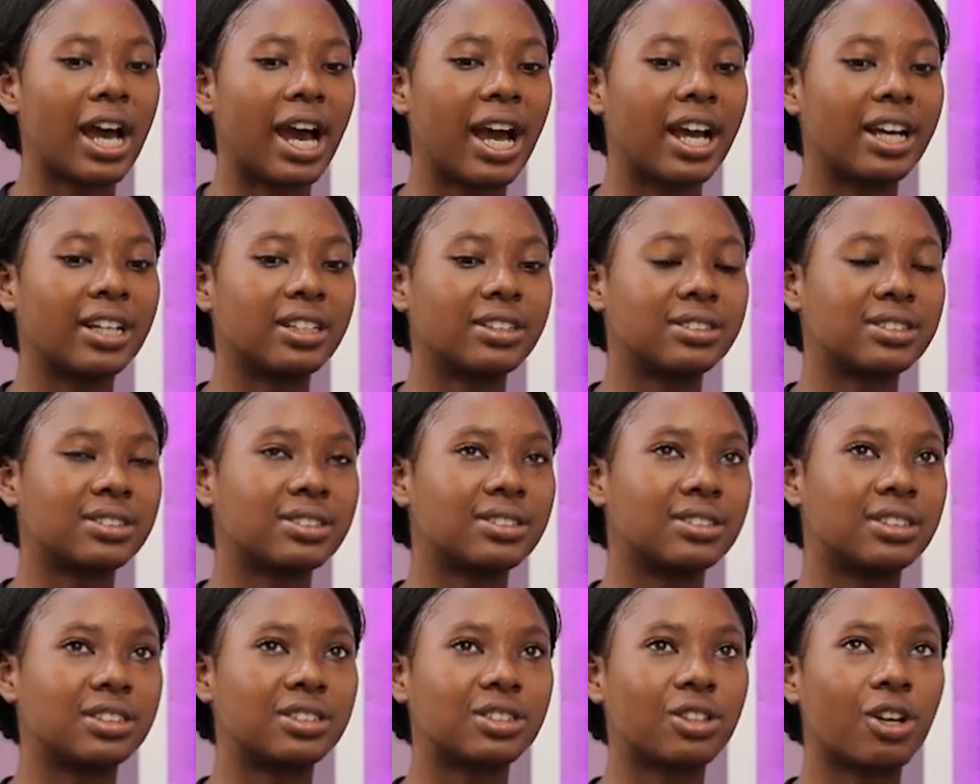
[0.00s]
I
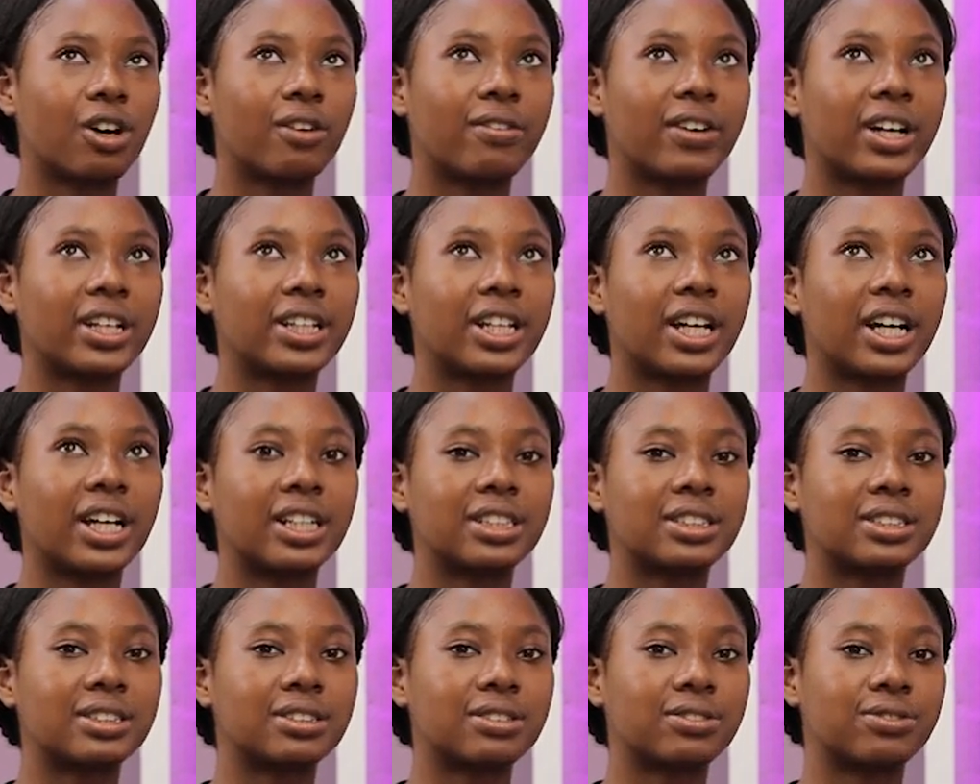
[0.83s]
discovered
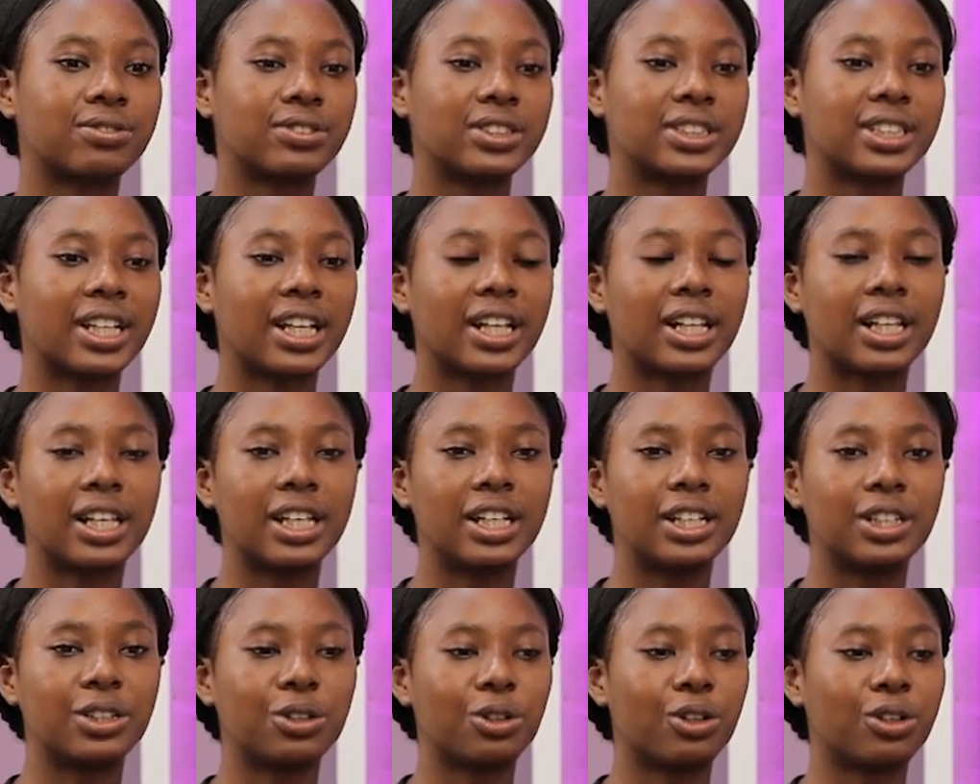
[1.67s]
that
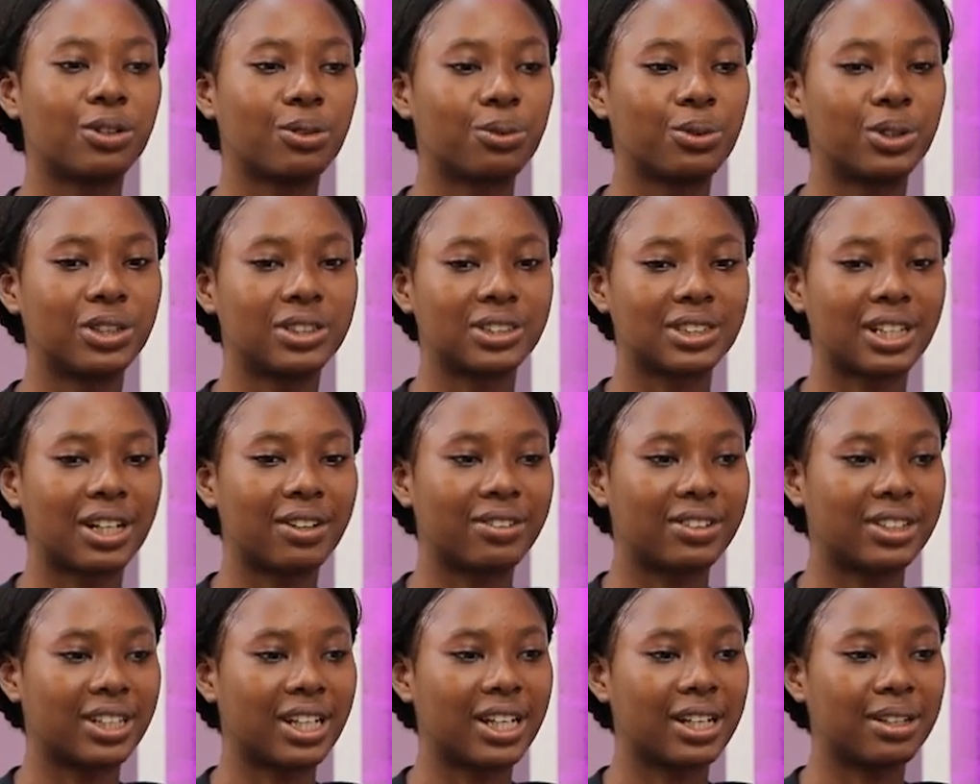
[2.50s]
recently young ones
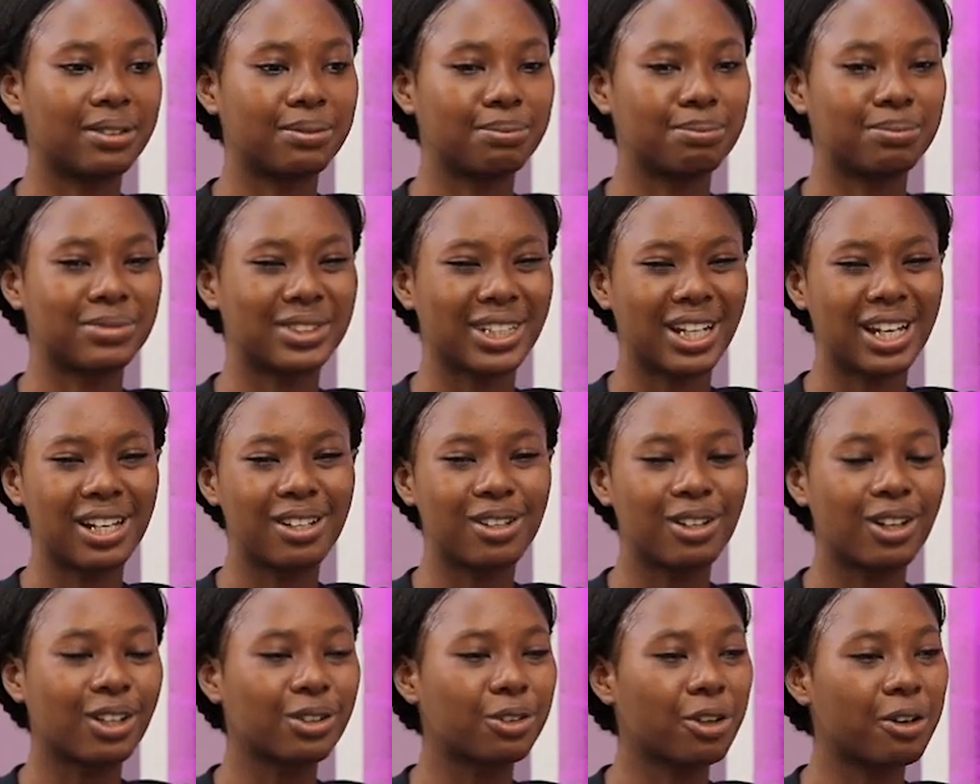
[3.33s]
out there, there are
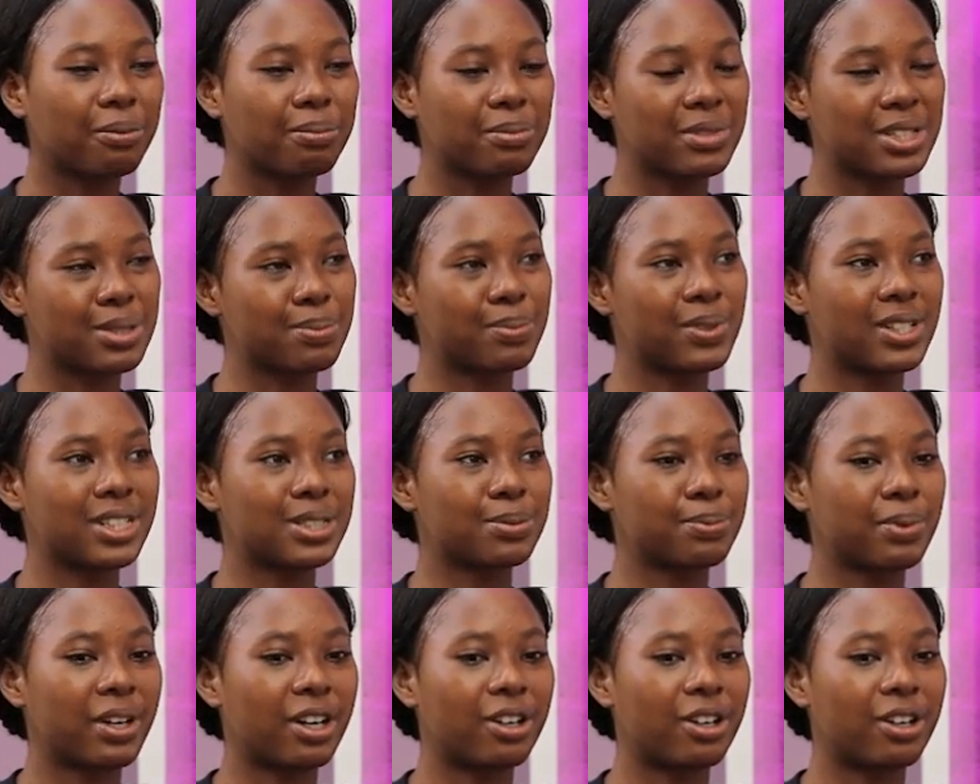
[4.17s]
a lot of misplaced